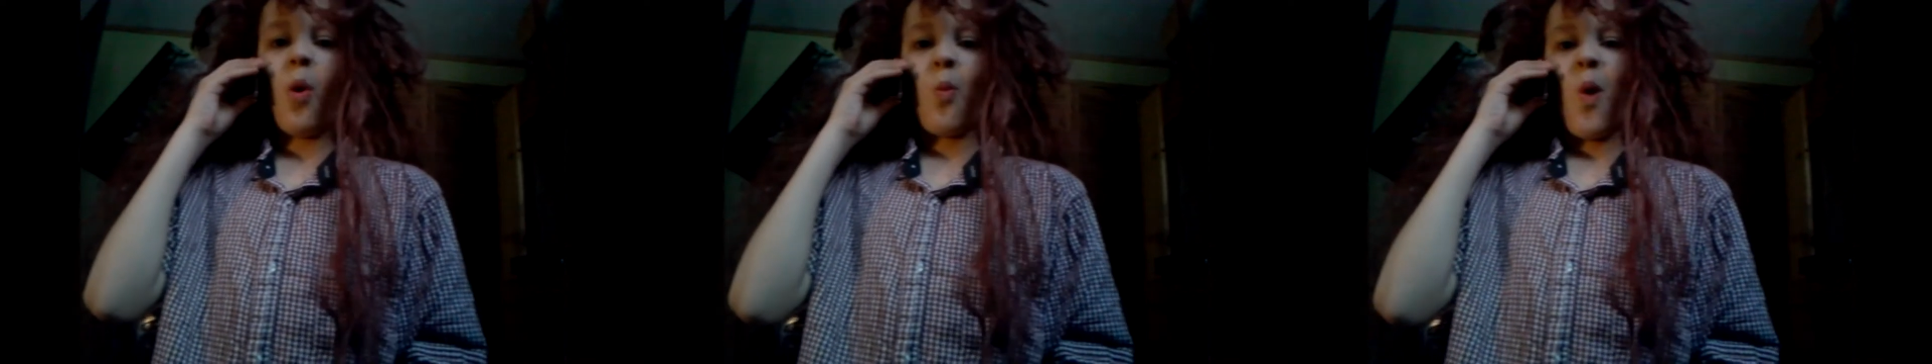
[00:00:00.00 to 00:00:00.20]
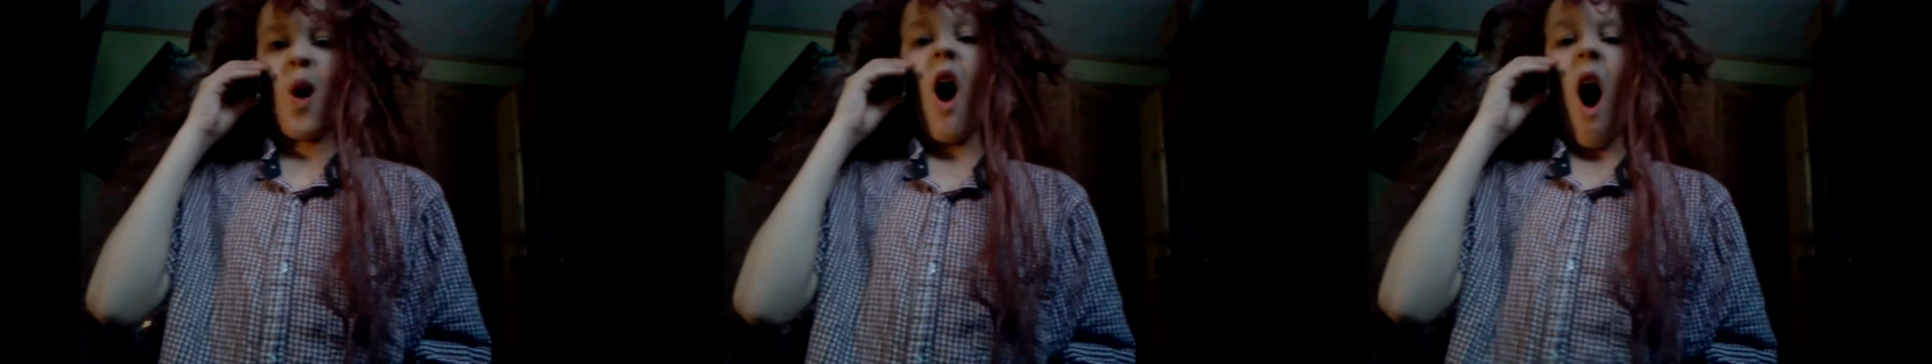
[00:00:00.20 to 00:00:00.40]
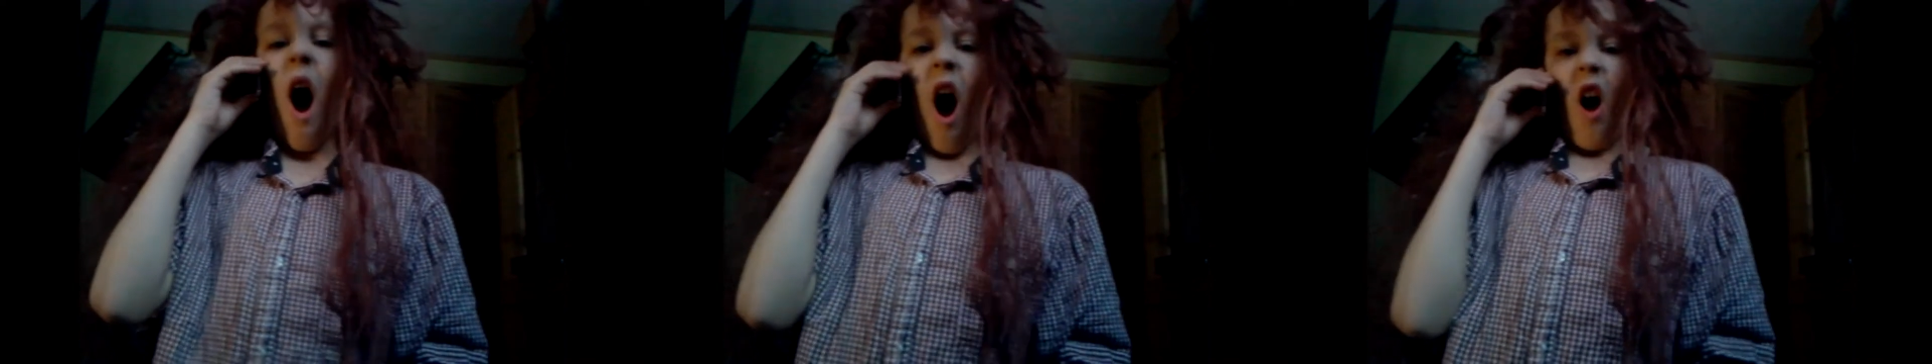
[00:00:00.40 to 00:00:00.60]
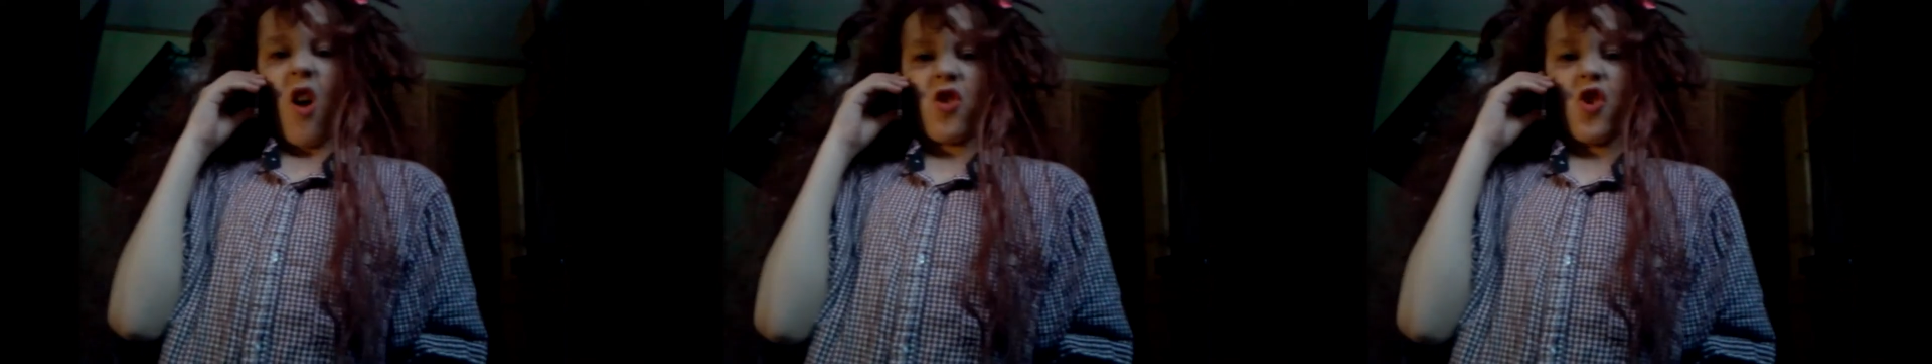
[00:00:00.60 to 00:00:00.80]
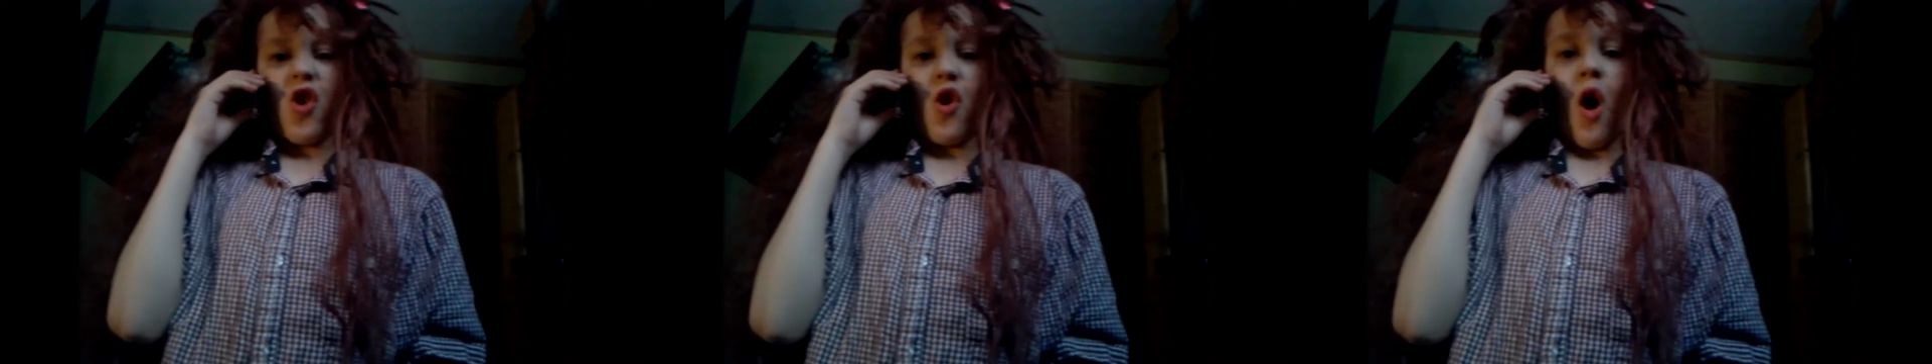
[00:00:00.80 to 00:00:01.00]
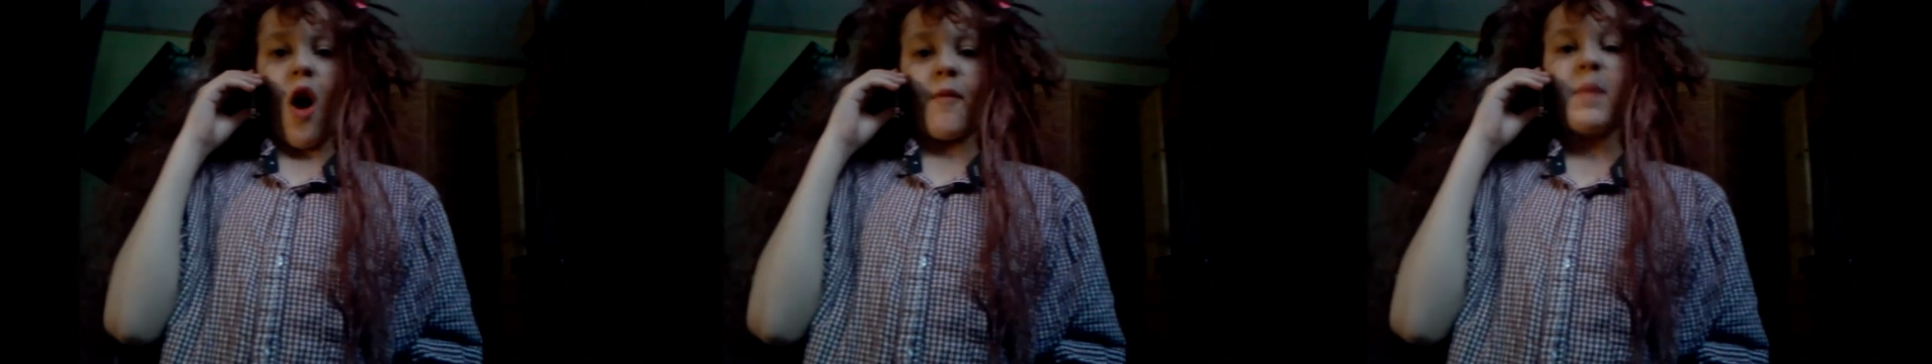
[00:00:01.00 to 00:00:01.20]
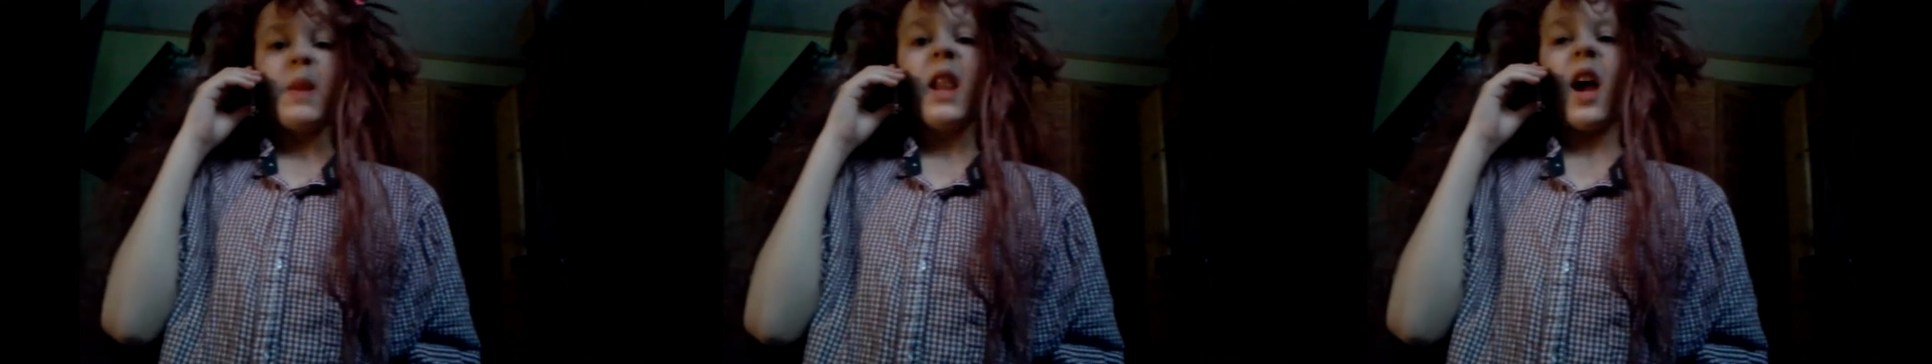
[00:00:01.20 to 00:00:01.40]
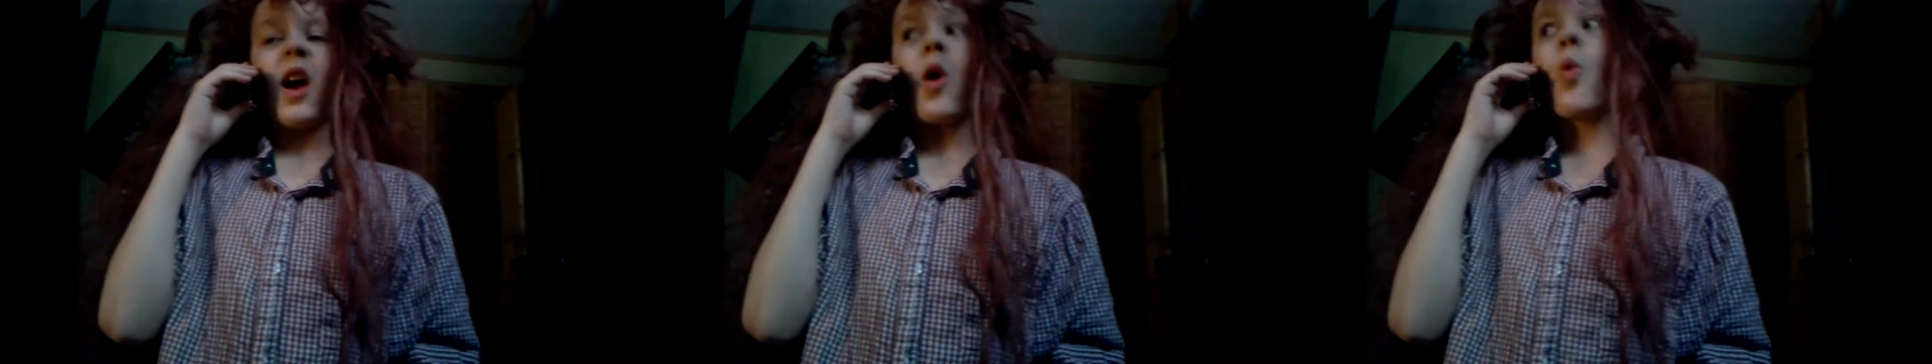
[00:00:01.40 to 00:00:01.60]
where are you? I've been
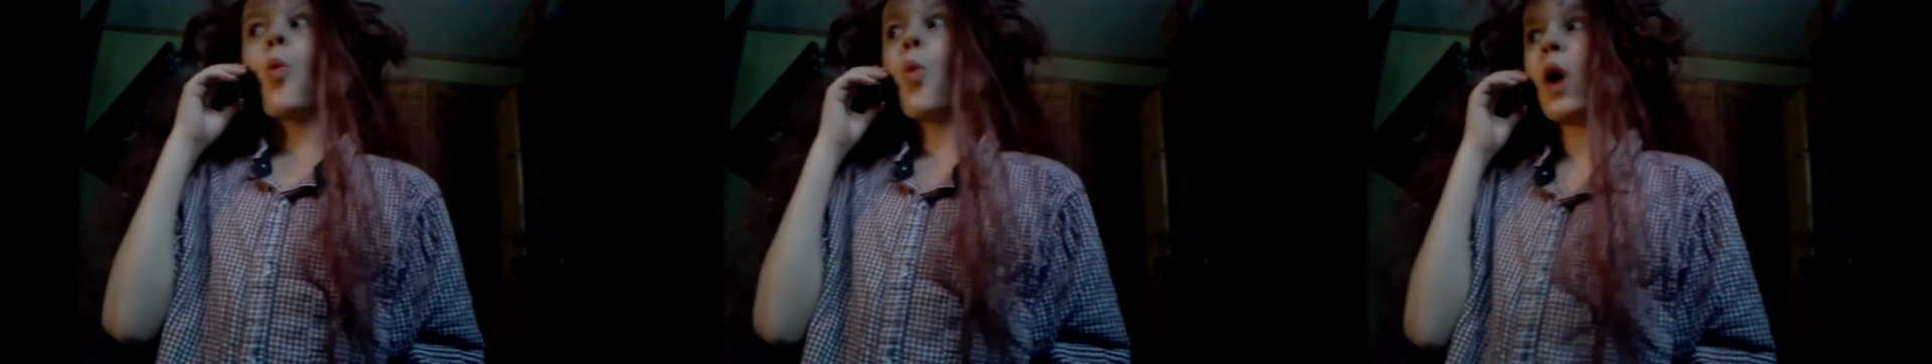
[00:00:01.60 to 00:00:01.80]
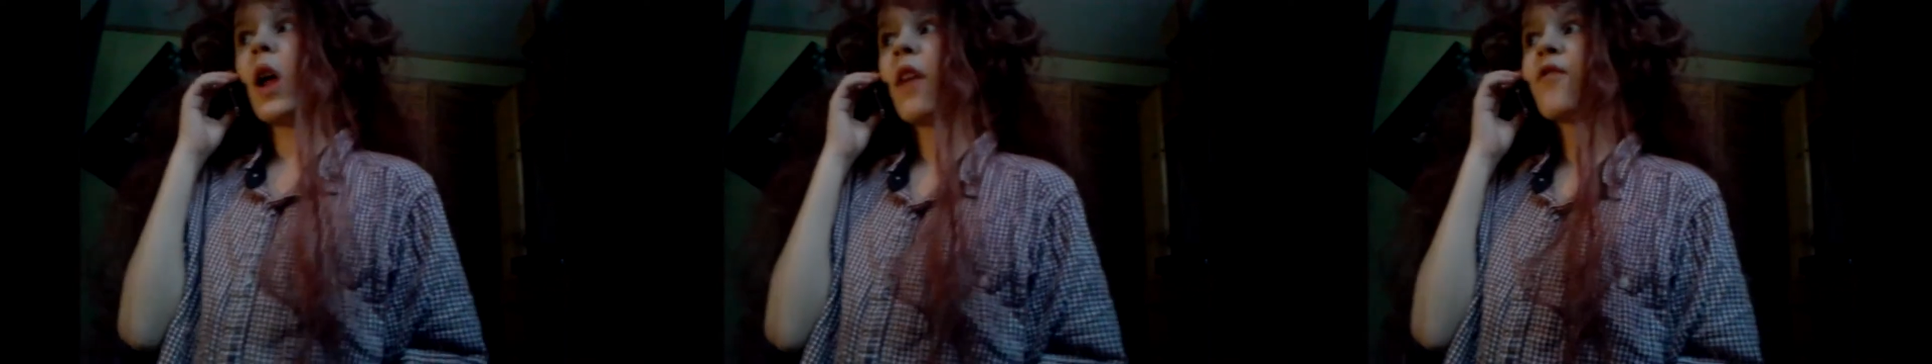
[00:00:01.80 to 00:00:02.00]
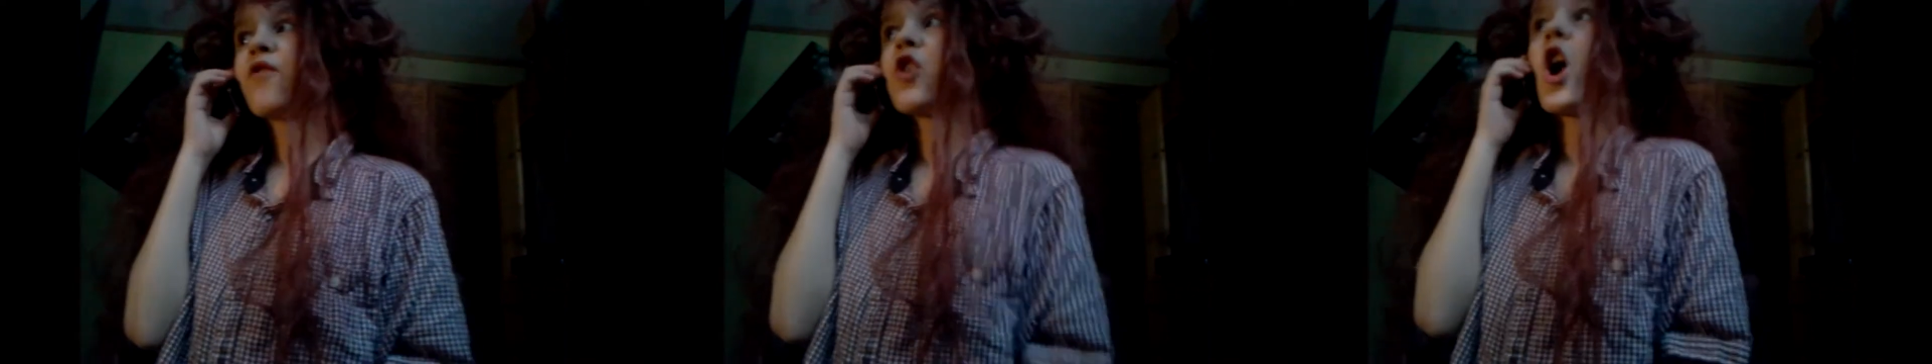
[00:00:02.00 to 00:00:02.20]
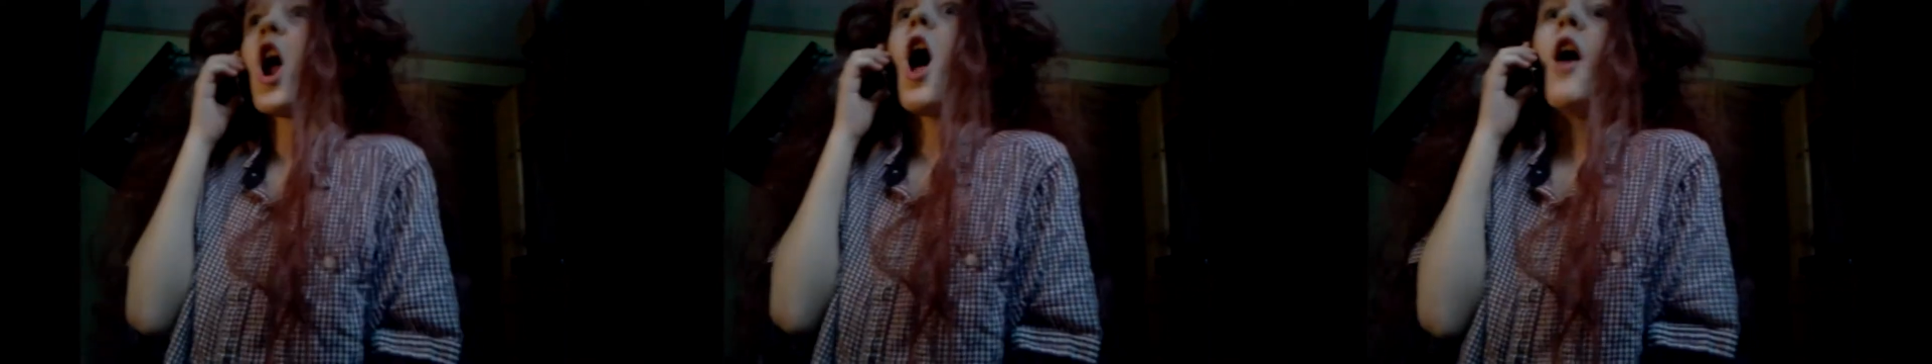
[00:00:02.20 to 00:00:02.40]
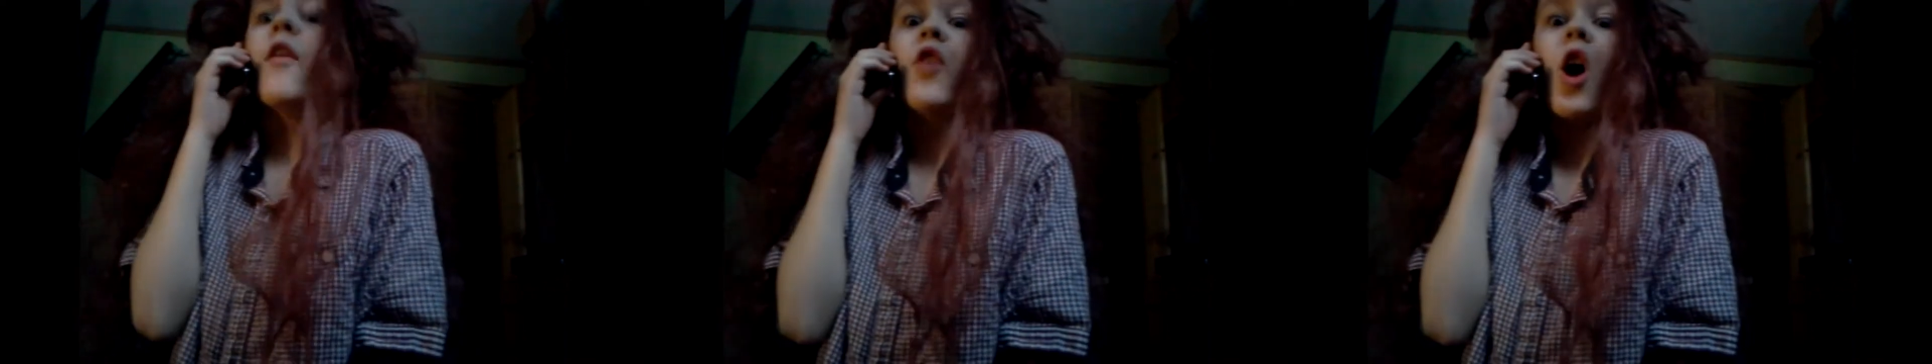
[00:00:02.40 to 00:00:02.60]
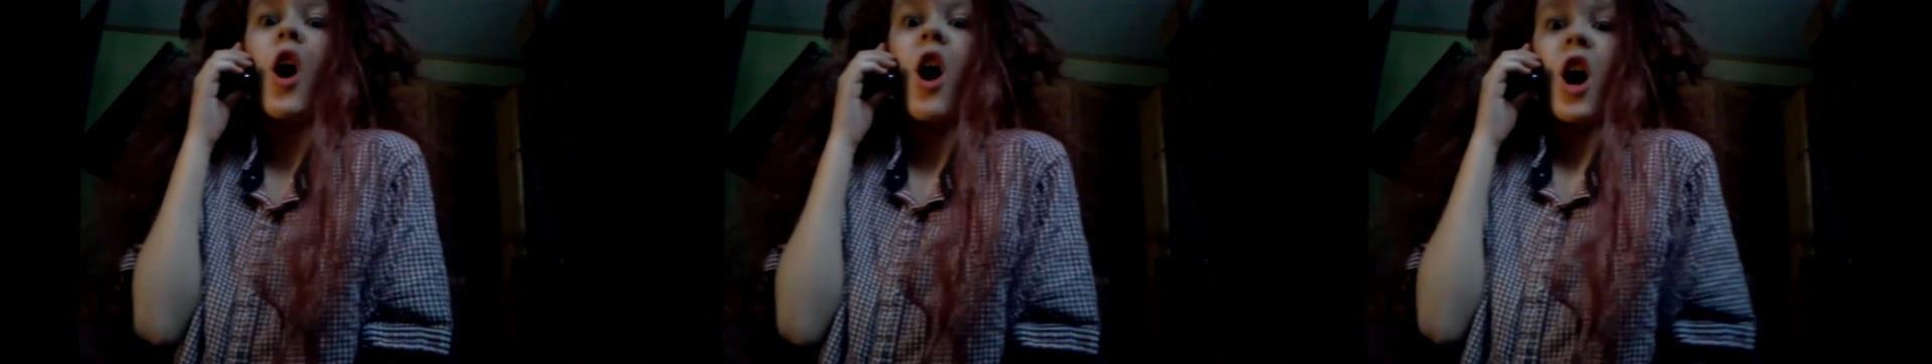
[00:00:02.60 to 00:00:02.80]
like waiting forever